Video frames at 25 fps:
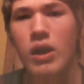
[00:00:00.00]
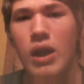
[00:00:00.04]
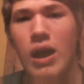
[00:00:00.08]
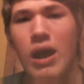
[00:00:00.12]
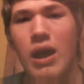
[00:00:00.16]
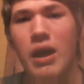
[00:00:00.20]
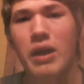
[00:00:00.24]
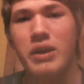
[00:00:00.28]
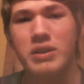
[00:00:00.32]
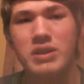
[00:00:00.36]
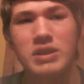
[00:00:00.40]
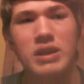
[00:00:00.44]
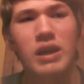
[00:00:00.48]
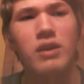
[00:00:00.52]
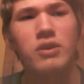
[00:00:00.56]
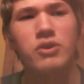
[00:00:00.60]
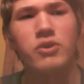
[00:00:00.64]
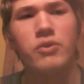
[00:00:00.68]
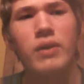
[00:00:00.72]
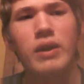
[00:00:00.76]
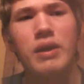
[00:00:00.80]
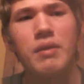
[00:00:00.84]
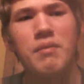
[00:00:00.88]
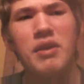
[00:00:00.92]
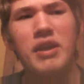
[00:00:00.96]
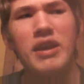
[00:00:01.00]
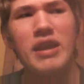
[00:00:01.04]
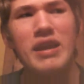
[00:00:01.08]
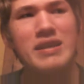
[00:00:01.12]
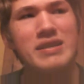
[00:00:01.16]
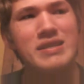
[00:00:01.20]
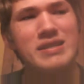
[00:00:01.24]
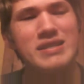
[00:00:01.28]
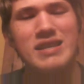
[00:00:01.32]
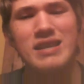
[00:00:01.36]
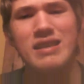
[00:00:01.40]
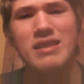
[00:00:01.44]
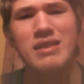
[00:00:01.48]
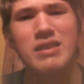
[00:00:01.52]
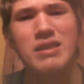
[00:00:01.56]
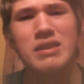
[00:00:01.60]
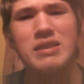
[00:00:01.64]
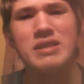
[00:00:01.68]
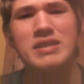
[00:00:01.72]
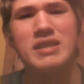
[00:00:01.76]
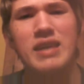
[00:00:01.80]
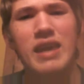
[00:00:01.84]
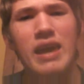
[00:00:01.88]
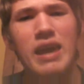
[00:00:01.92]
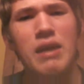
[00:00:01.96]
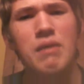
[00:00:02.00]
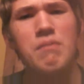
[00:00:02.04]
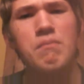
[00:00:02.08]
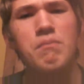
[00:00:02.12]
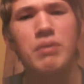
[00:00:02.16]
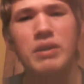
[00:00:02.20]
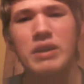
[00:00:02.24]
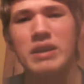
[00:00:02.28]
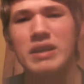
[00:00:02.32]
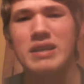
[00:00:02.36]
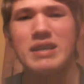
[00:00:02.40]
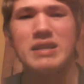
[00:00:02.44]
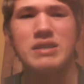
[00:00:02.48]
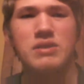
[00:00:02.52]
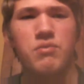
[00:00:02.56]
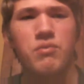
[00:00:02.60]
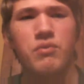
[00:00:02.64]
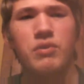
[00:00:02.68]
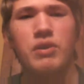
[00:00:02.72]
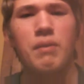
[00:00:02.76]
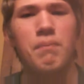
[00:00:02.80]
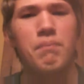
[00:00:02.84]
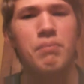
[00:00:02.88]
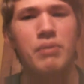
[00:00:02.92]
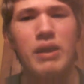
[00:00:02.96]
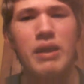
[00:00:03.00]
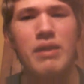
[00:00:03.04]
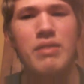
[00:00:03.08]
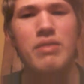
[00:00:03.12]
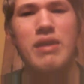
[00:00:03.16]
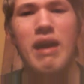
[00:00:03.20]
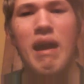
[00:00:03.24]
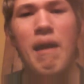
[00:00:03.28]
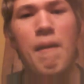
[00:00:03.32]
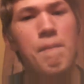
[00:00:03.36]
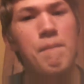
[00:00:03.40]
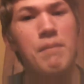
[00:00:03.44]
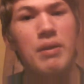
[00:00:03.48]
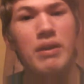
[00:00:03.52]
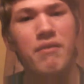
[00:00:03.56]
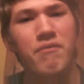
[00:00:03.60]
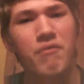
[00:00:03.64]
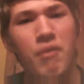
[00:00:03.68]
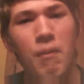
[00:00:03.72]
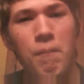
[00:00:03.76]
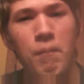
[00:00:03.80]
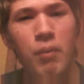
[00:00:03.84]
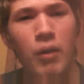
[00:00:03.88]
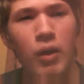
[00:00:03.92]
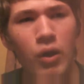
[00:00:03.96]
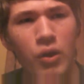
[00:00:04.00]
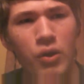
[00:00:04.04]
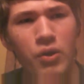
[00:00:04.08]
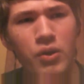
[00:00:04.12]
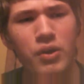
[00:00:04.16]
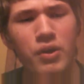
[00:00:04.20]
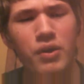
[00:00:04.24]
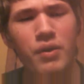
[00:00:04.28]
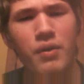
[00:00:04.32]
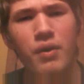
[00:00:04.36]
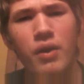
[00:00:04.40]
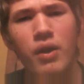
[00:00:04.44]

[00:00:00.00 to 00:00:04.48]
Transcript: Dr. Eggman is in this game, but he doesn't really play that big of a part.